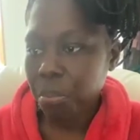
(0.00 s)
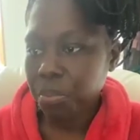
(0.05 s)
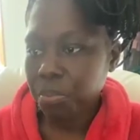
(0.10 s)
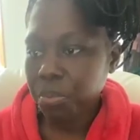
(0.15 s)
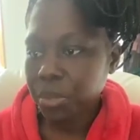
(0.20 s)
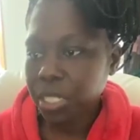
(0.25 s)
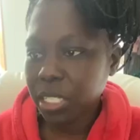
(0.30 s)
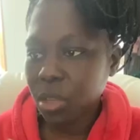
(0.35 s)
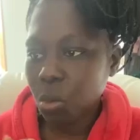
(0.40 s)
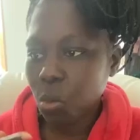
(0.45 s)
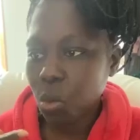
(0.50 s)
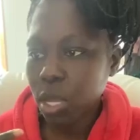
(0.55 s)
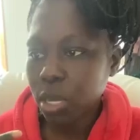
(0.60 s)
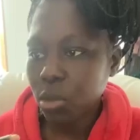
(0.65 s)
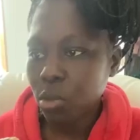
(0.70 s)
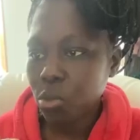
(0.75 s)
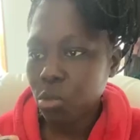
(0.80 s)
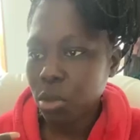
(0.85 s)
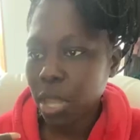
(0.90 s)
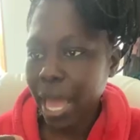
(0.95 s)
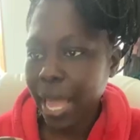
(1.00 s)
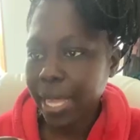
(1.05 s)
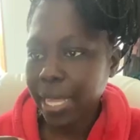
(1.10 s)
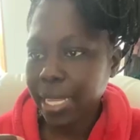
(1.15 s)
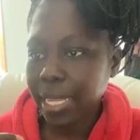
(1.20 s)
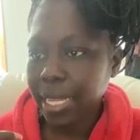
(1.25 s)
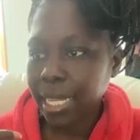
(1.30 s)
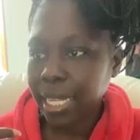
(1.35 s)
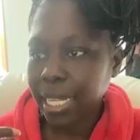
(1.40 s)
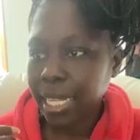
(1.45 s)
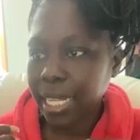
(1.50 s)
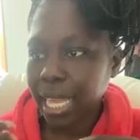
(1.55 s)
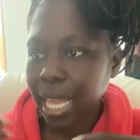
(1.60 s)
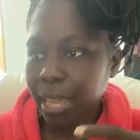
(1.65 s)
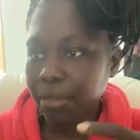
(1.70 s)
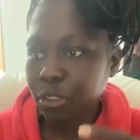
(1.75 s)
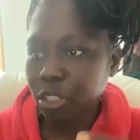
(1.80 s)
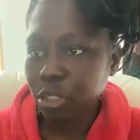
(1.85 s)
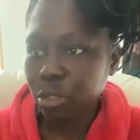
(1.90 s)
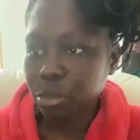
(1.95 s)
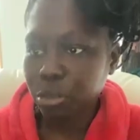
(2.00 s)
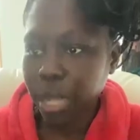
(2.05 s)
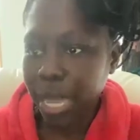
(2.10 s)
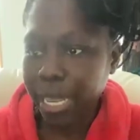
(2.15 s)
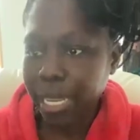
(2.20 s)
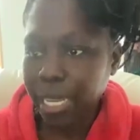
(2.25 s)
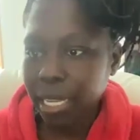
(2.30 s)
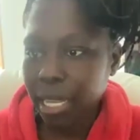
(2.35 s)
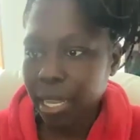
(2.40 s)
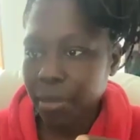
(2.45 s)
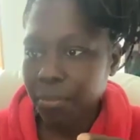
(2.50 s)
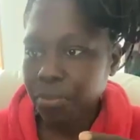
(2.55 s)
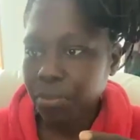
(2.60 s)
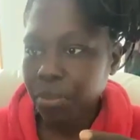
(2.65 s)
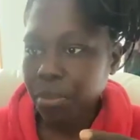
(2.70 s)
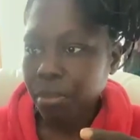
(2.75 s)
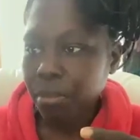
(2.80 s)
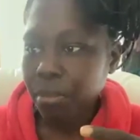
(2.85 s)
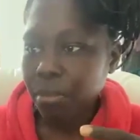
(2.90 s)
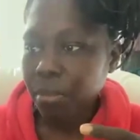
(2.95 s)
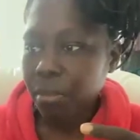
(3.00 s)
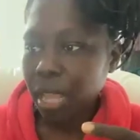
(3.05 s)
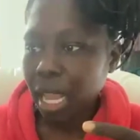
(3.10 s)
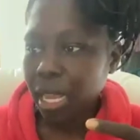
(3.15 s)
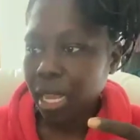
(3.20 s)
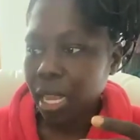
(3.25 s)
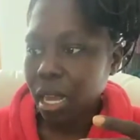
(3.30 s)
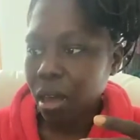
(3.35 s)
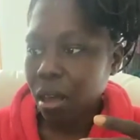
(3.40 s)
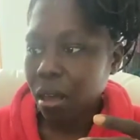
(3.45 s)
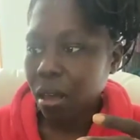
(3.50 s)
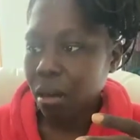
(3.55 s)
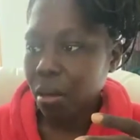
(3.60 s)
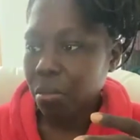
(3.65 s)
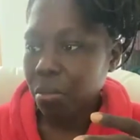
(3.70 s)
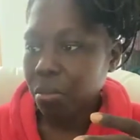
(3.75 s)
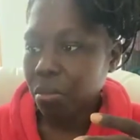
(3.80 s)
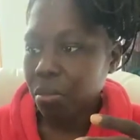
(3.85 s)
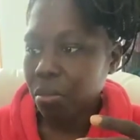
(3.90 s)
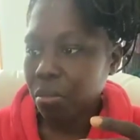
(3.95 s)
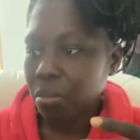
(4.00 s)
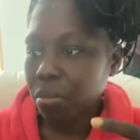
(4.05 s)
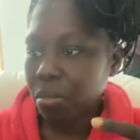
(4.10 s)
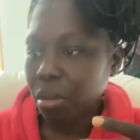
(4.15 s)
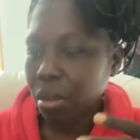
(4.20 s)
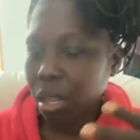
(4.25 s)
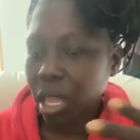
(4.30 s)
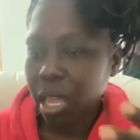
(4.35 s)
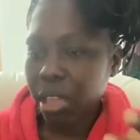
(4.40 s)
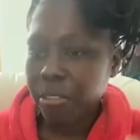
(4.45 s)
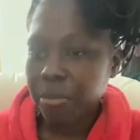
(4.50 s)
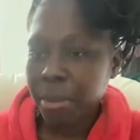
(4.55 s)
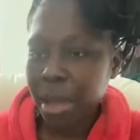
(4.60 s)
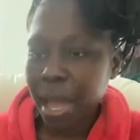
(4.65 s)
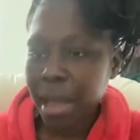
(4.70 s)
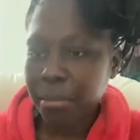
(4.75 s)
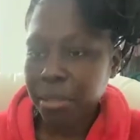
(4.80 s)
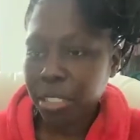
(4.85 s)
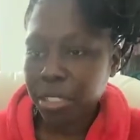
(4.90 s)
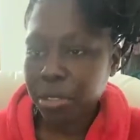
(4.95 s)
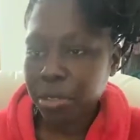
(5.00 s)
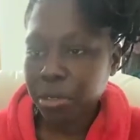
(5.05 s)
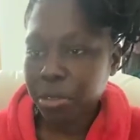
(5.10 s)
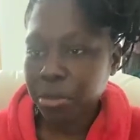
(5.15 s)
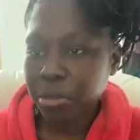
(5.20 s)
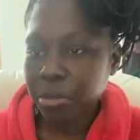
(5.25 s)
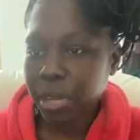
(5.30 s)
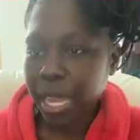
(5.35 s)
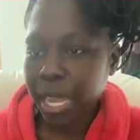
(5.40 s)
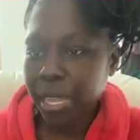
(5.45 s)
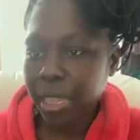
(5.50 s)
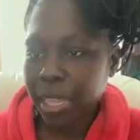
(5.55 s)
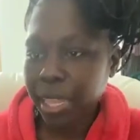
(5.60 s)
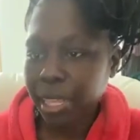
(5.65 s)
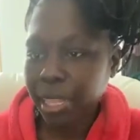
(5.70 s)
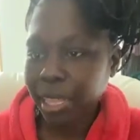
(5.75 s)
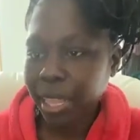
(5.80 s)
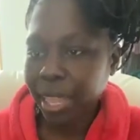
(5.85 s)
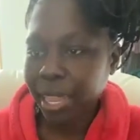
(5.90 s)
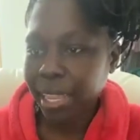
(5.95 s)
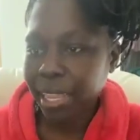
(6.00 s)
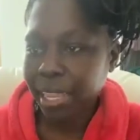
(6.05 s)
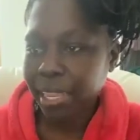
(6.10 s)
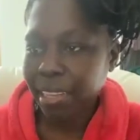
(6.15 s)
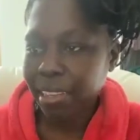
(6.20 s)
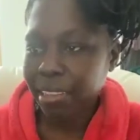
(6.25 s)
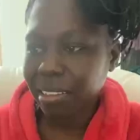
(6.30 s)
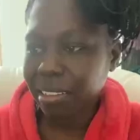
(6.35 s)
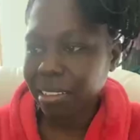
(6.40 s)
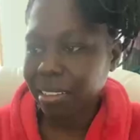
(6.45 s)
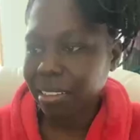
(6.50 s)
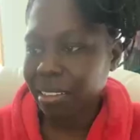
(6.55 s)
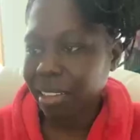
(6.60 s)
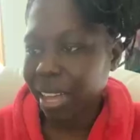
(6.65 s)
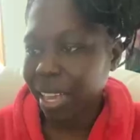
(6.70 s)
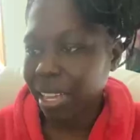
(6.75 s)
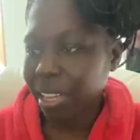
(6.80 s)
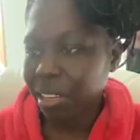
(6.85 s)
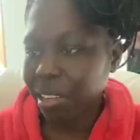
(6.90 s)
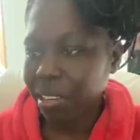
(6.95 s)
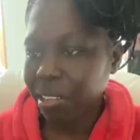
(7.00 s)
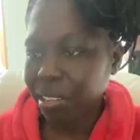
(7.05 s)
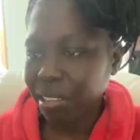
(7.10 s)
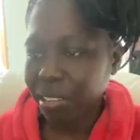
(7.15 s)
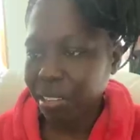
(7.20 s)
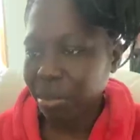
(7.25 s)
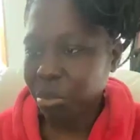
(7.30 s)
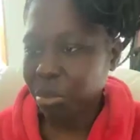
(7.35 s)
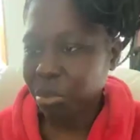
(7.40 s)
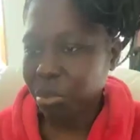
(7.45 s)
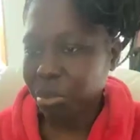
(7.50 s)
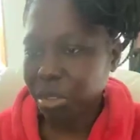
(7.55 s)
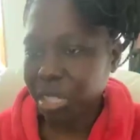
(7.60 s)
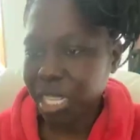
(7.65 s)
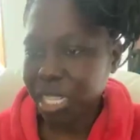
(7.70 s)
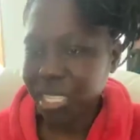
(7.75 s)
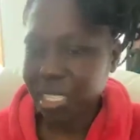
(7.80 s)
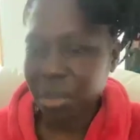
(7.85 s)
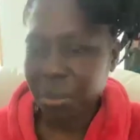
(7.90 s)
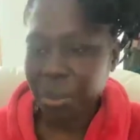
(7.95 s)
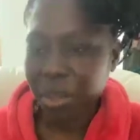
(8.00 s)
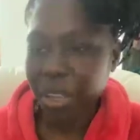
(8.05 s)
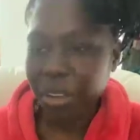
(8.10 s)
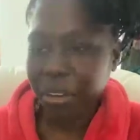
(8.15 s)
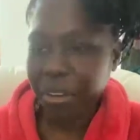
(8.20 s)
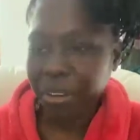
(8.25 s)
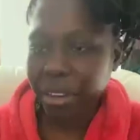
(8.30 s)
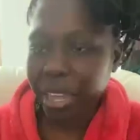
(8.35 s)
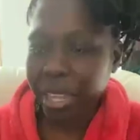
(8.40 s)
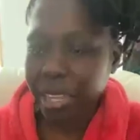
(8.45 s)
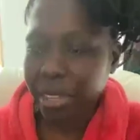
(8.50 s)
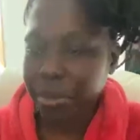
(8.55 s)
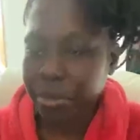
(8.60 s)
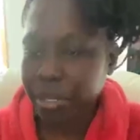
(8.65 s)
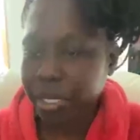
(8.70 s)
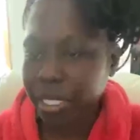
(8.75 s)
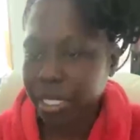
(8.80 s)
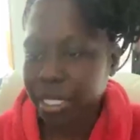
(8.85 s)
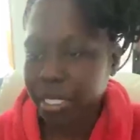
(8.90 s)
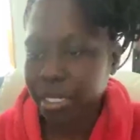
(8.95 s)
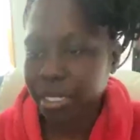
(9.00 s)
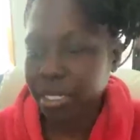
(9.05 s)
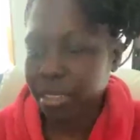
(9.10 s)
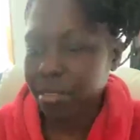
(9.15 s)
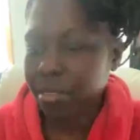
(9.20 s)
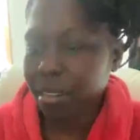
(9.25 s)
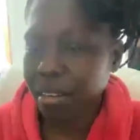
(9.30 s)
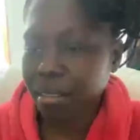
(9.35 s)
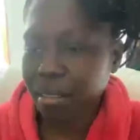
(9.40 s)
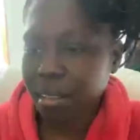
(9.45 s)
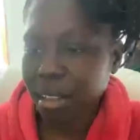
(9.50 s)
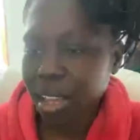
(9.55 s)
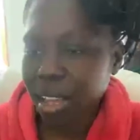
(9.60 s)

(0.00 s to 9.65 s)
someone who like gives you like love bombs you and then like disappear. Like, it was just, you know.